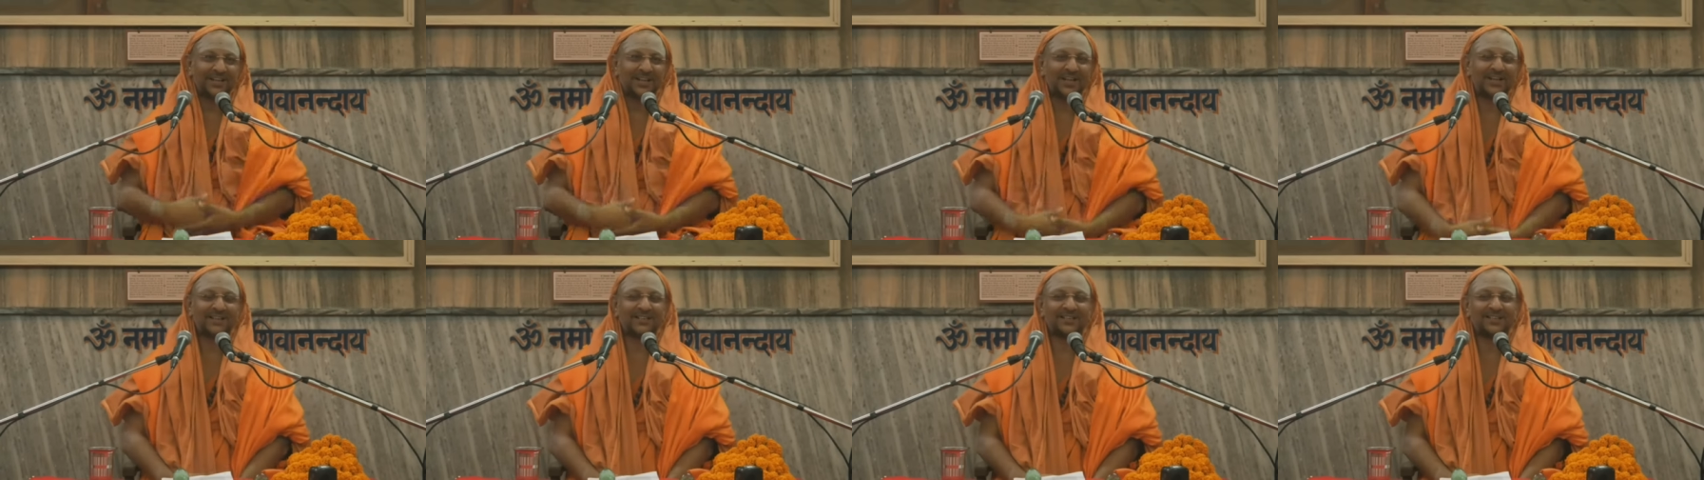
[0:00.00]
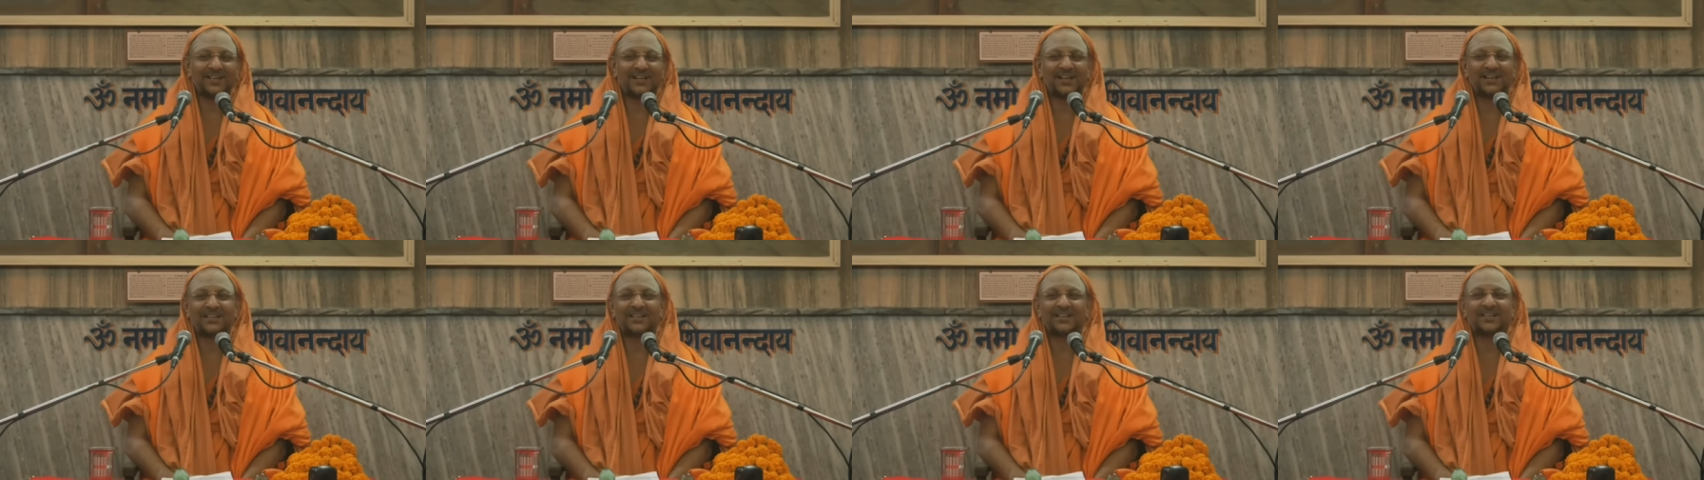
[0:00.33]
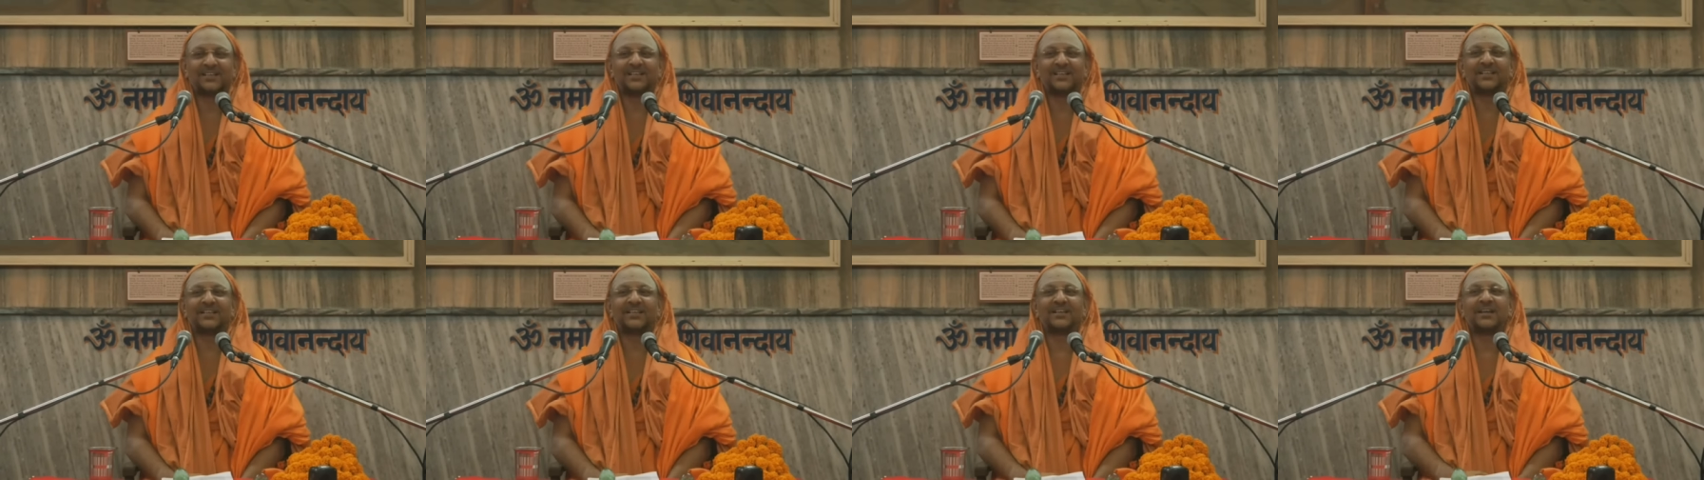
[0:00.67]
like that
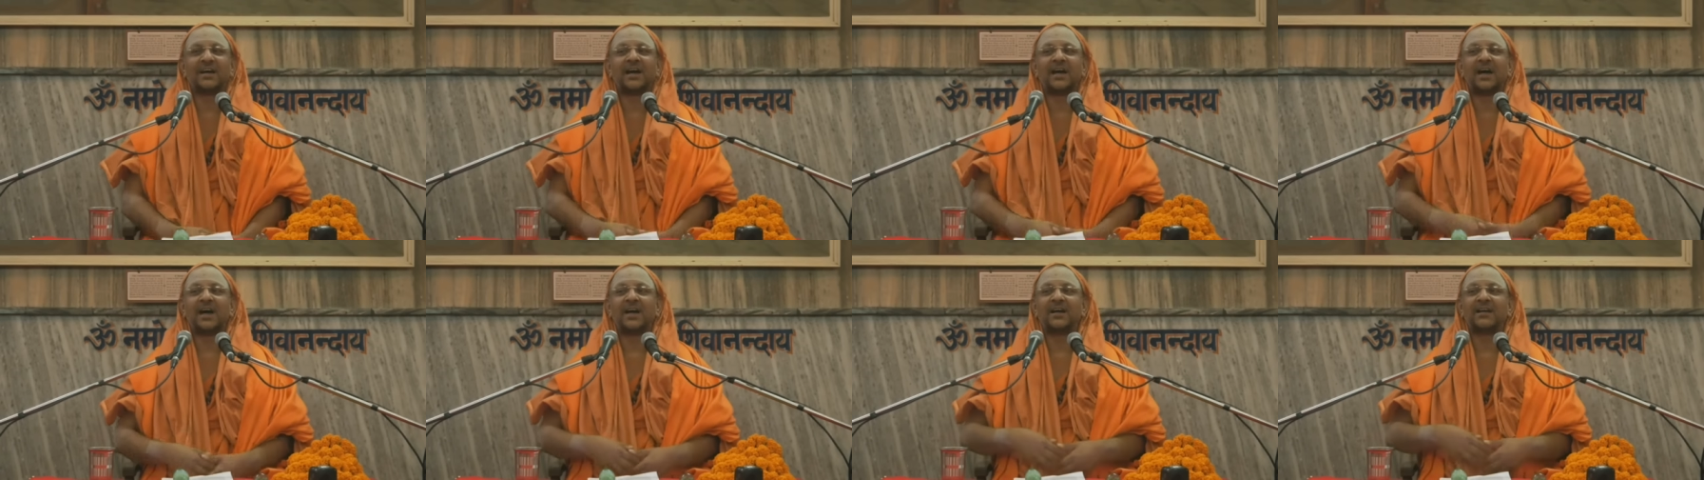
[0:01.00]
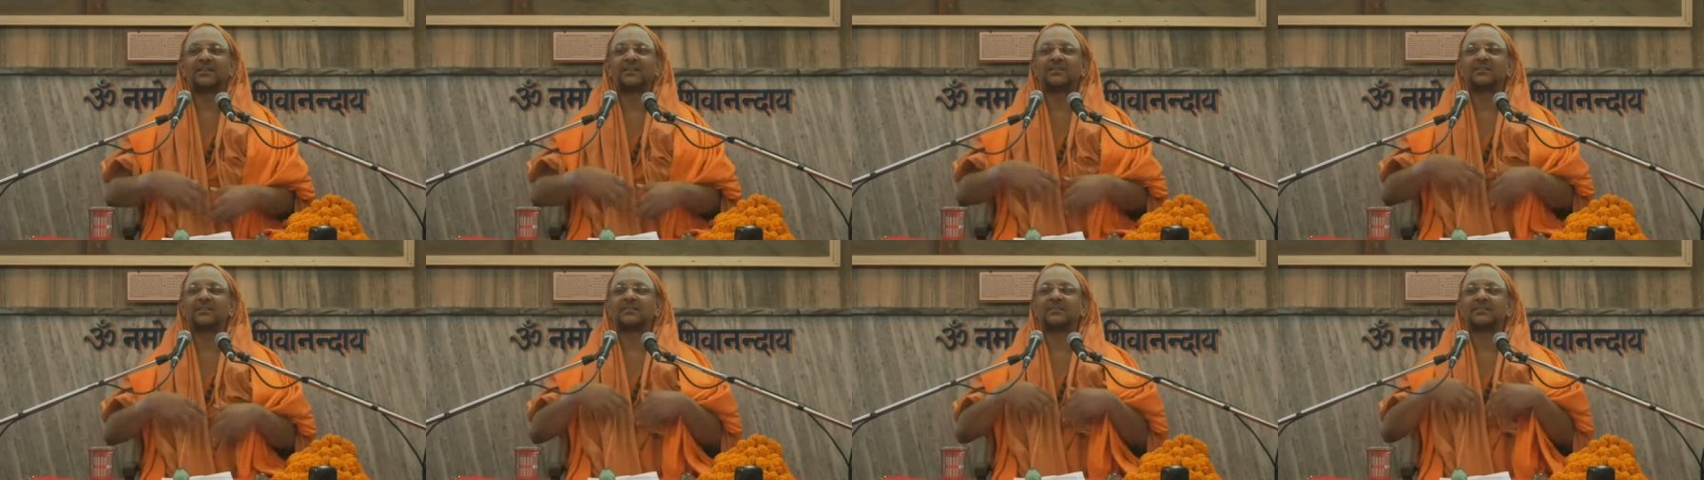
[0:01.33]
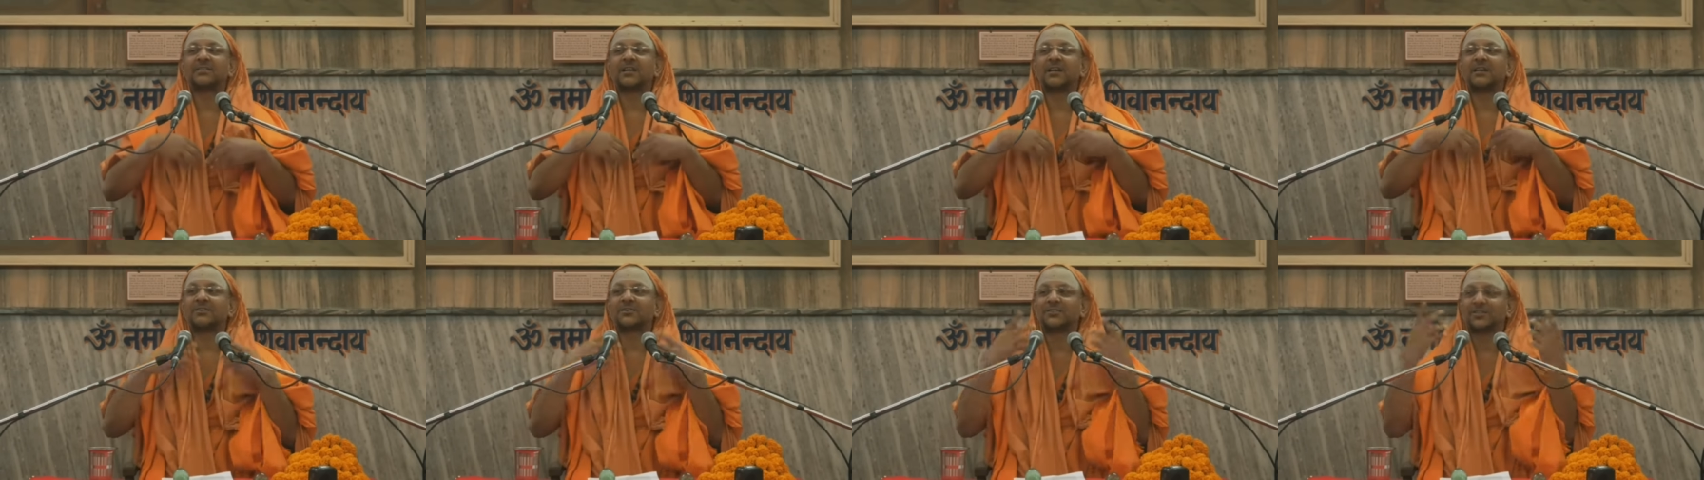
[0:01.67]
Giri had the
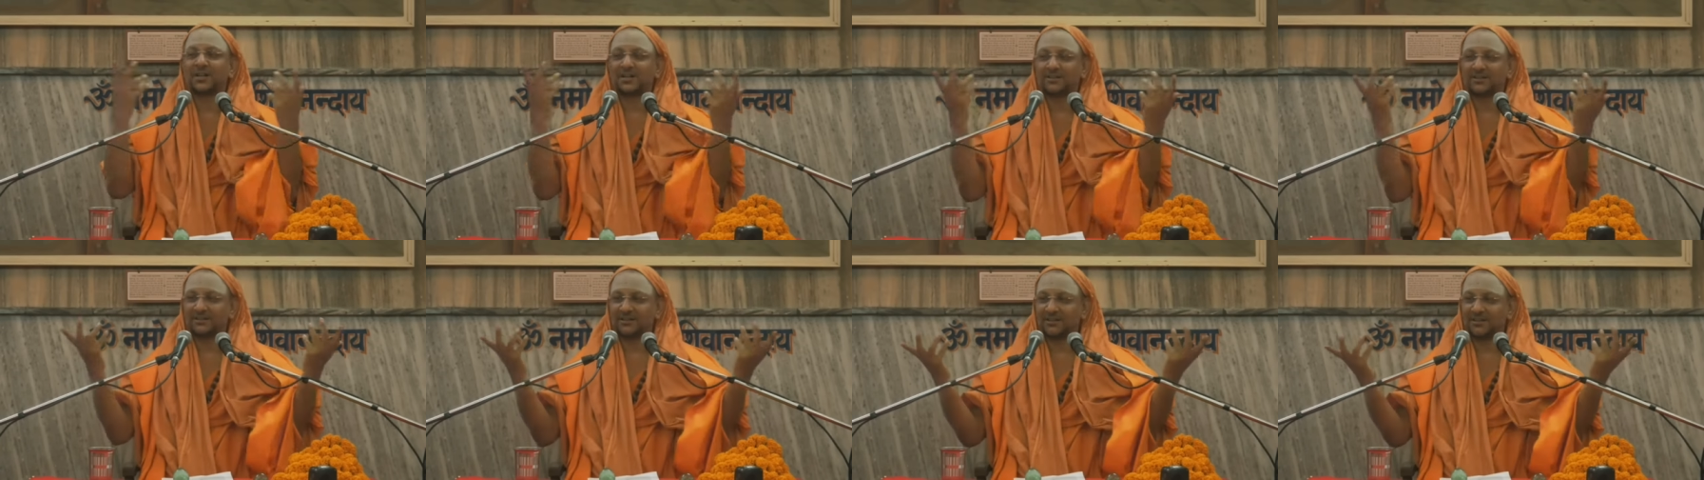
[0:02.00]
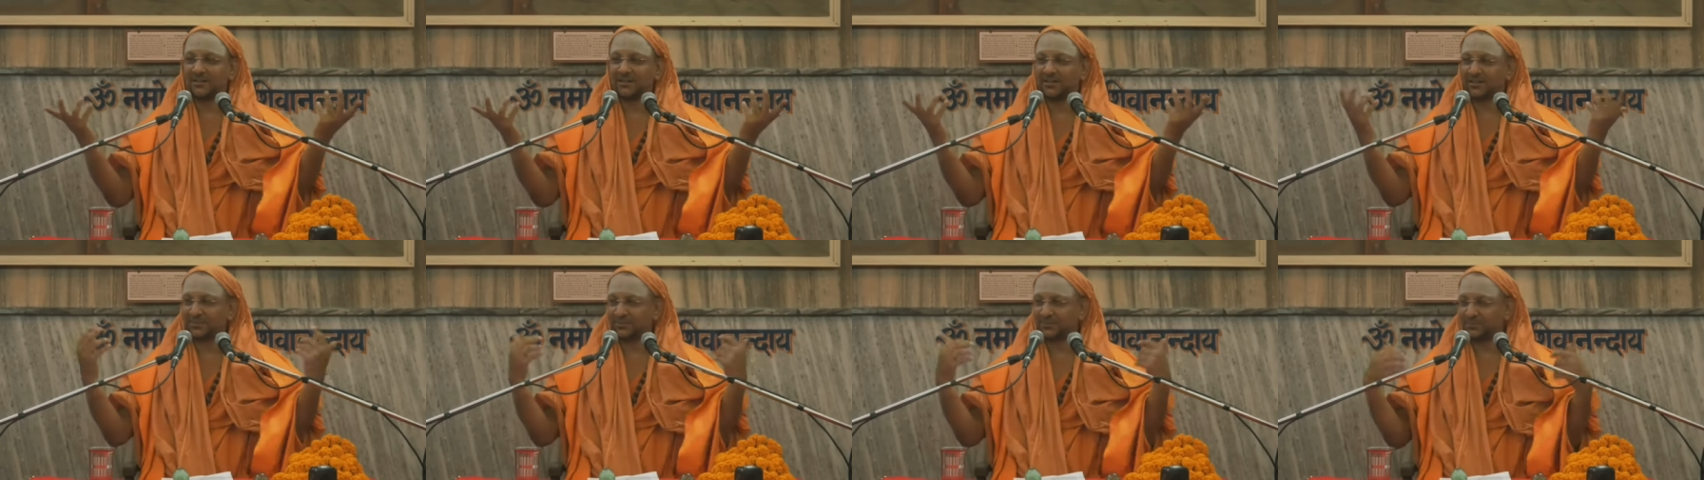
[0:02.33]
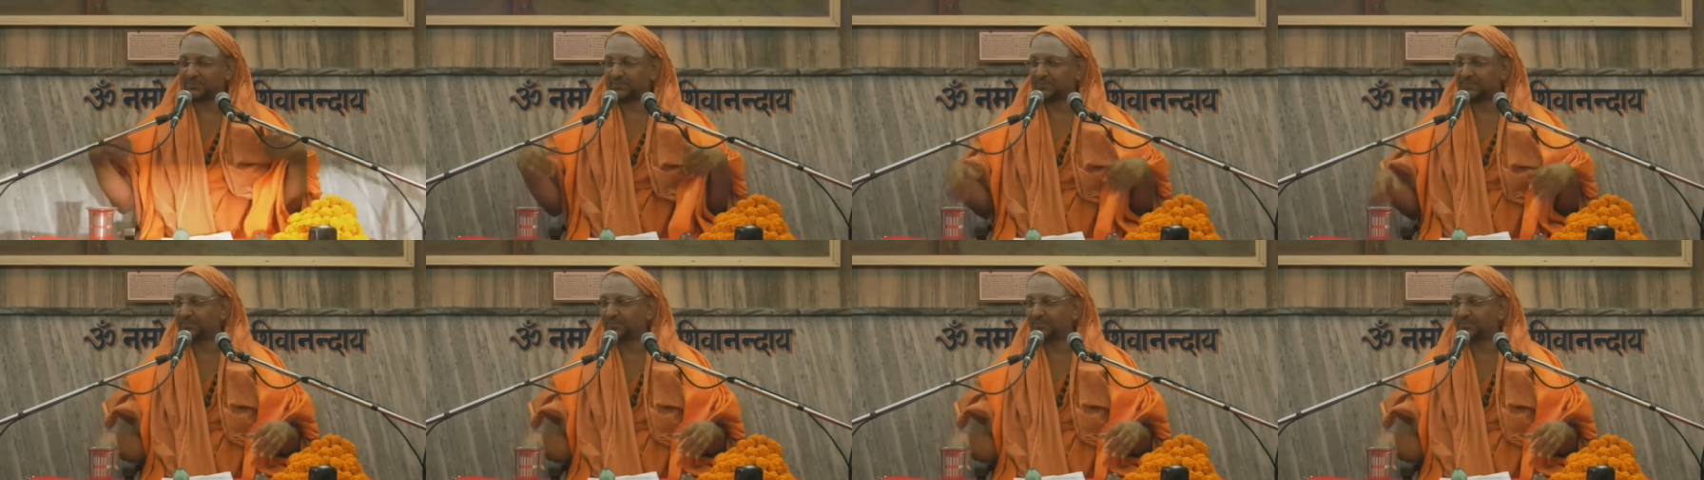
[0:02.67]
Sakshatkara,